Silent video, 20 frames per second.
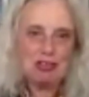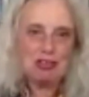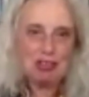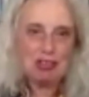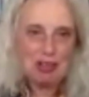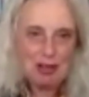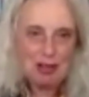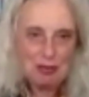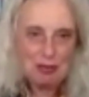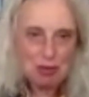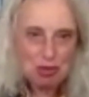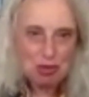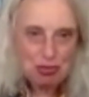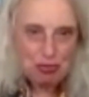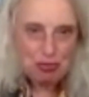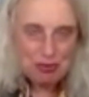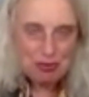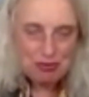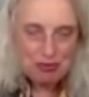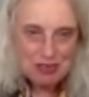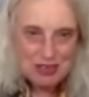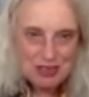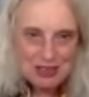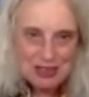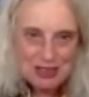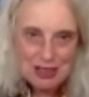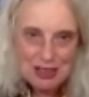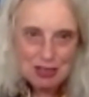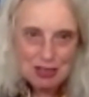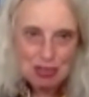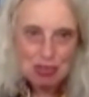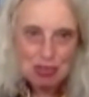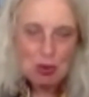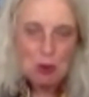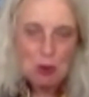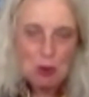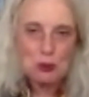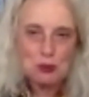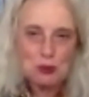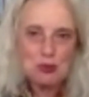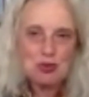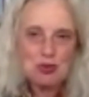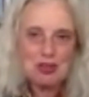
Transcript: I was 15 years old.